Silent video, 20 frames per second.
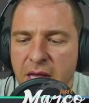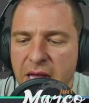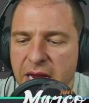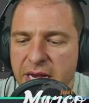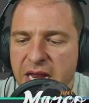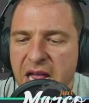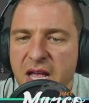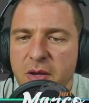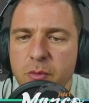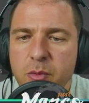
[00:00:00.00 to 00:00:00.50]

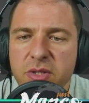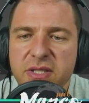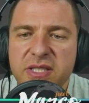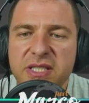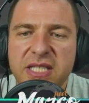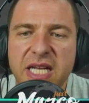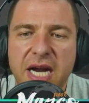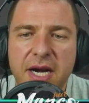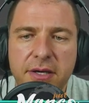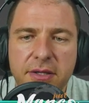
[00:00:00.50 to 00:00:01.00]
and I will
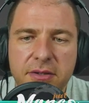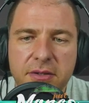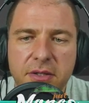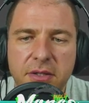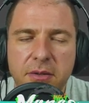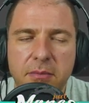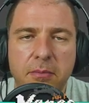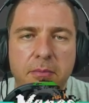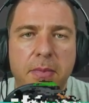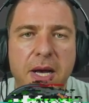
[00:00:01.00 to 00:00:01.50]
start
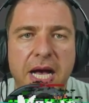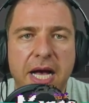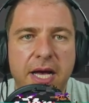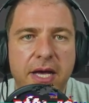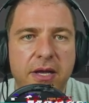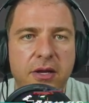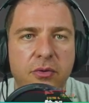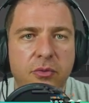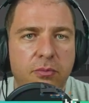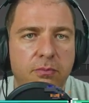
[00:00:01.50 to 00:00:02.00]

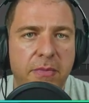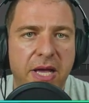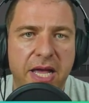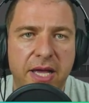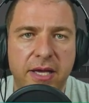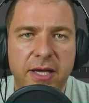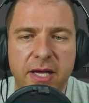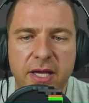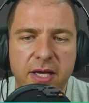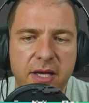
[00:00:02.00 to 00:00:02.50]
by
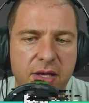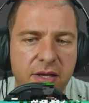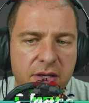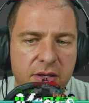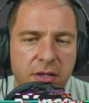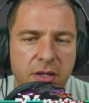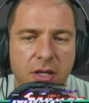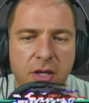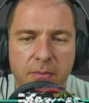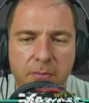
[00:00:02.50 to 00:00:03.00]

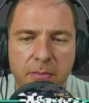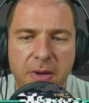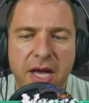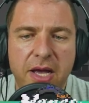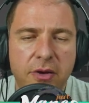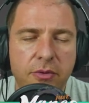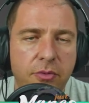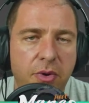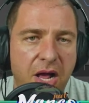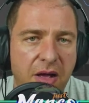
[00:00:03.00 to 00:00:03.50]
making
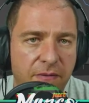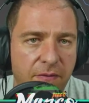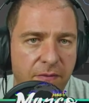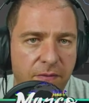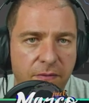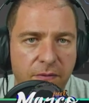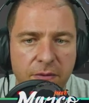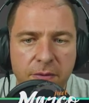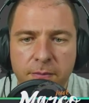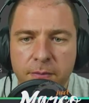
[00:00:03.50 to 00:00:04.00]
my
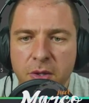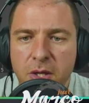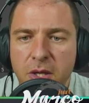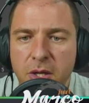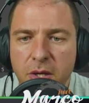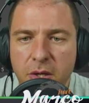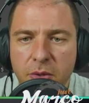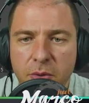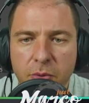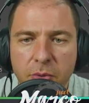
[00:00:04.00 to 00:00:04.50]
rough
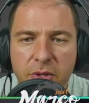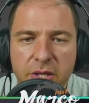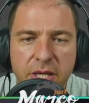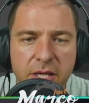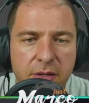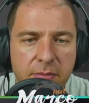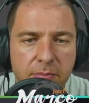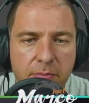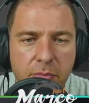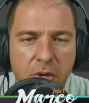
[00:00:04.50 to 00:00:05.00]

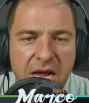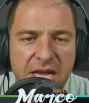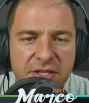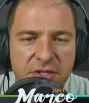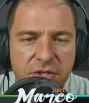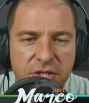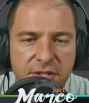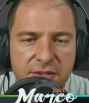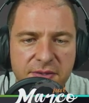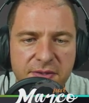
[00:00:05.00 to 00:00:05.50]
looking
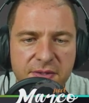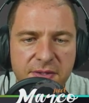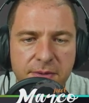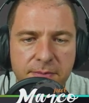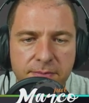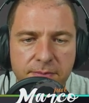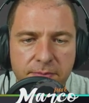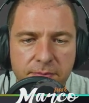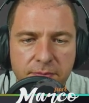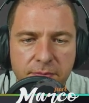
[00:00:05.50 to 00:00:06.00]
branches,
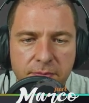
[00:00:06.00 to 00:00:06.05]
and